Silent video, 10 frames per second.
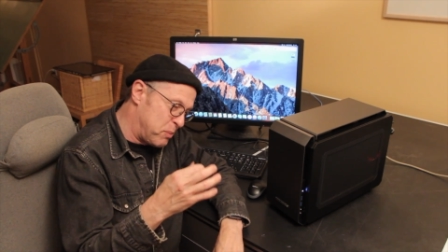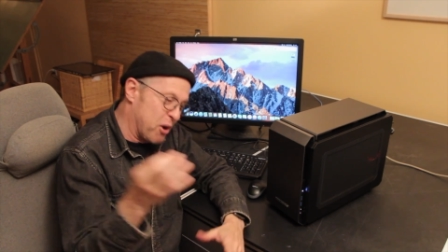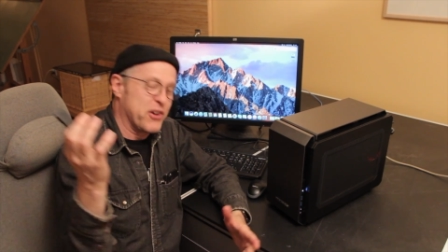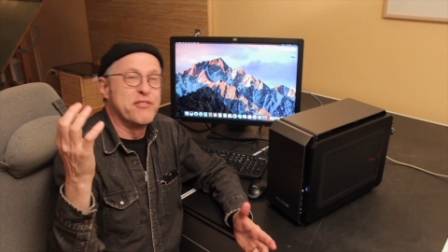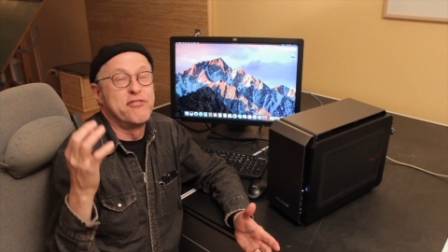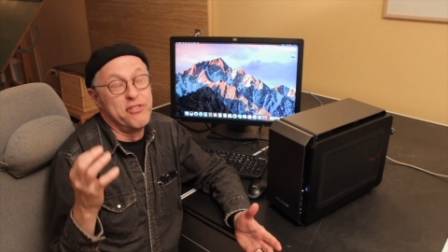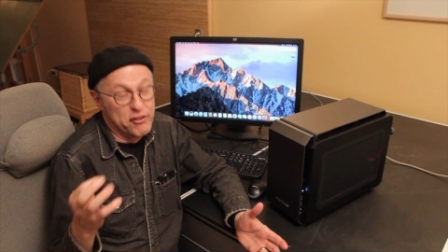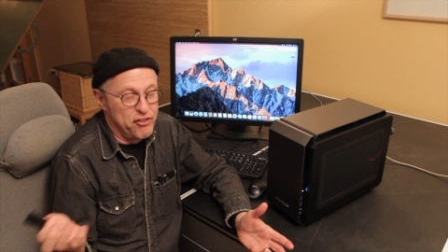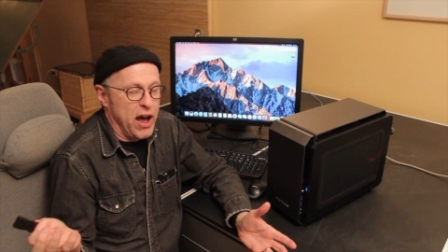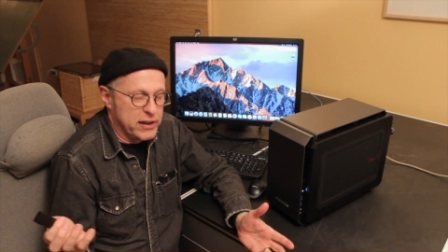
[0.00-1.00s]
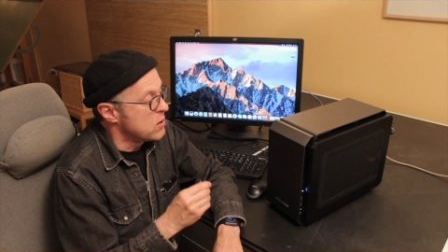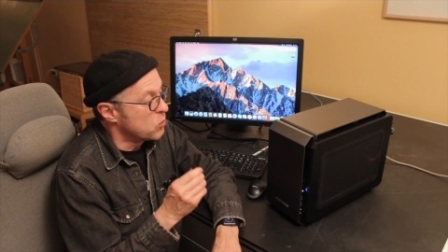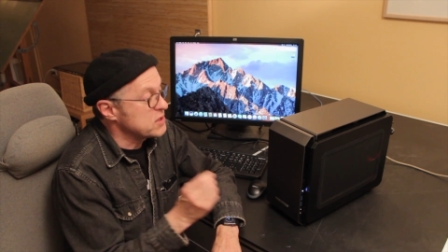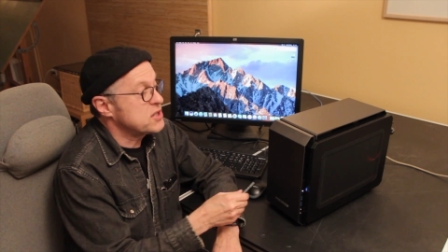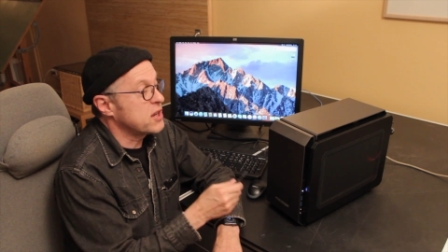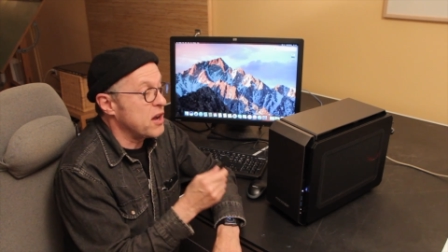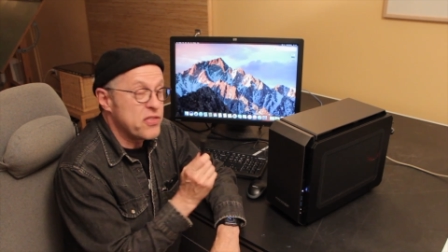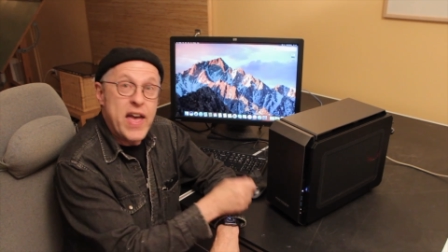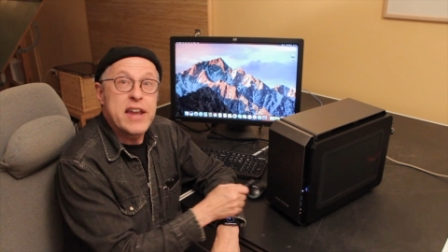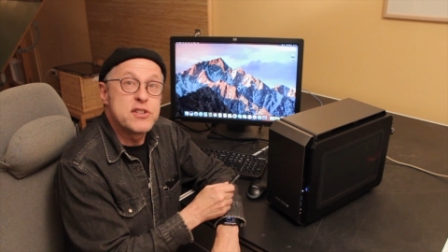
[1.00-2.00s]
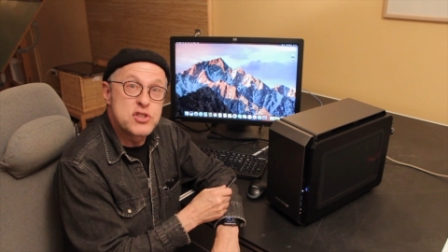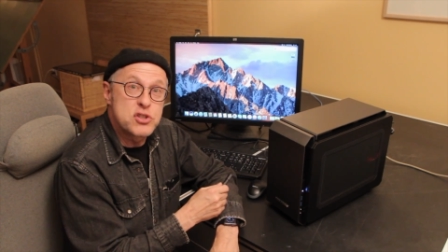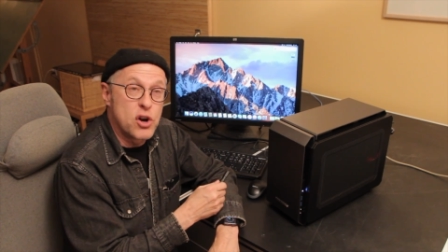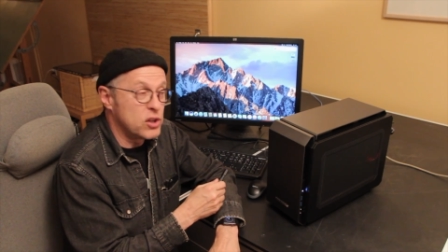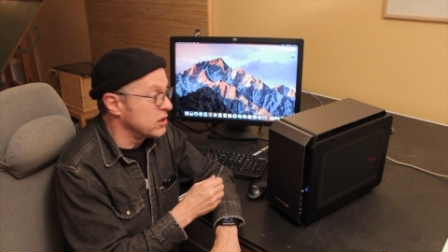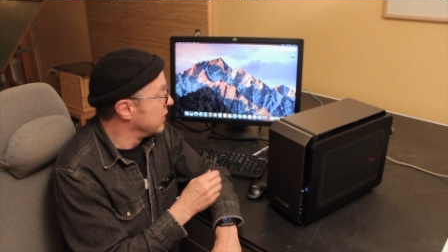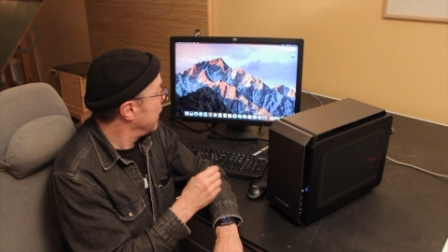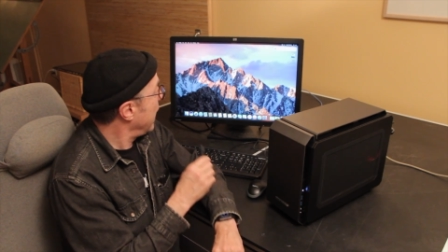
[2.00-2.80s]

part of the fun. Once I got that installed,